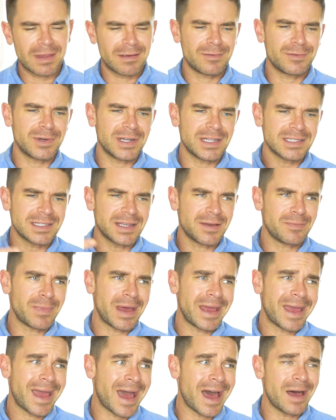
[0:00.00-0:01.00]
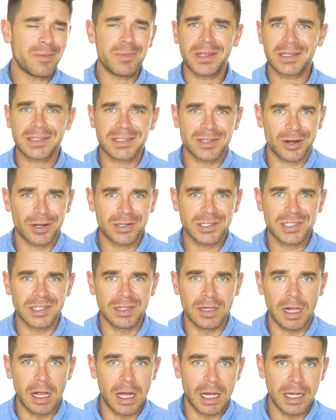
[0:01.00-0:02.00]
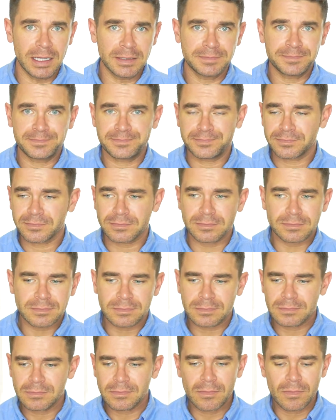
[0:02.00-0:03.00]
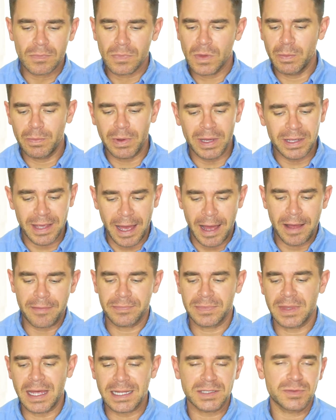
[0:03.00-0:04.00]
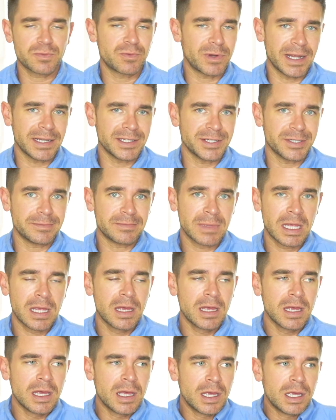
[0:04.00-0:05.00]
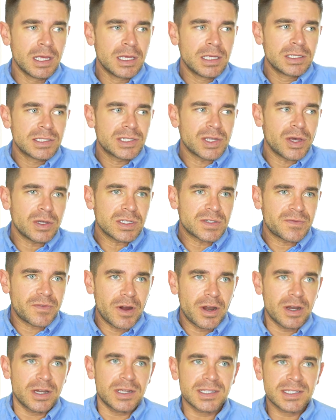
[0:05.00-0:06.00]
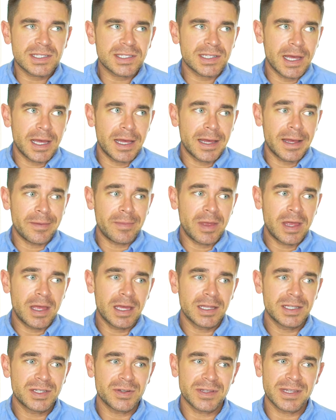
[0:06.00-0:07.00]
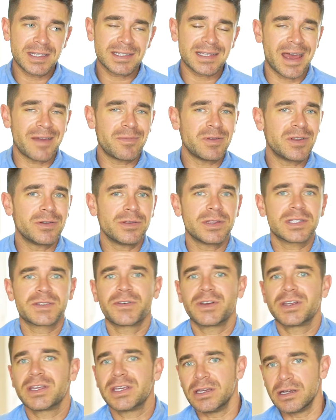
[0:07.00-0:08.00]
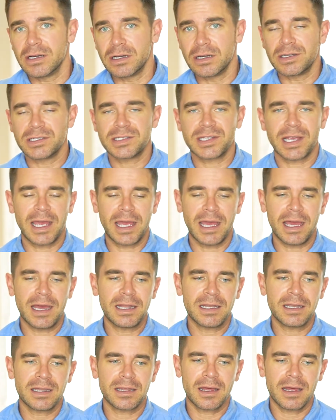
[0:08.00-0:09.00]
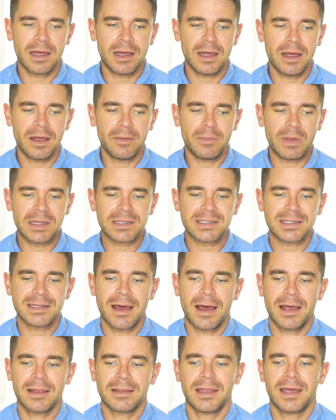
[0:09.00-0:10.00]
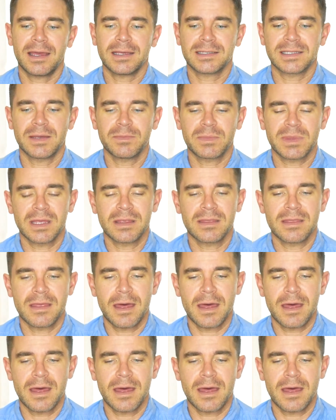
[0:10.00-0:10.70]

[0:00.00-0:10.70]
my habits are still on. But yeah, that's what I do. So as far as doing this, I've been doing this for years, and it's not like something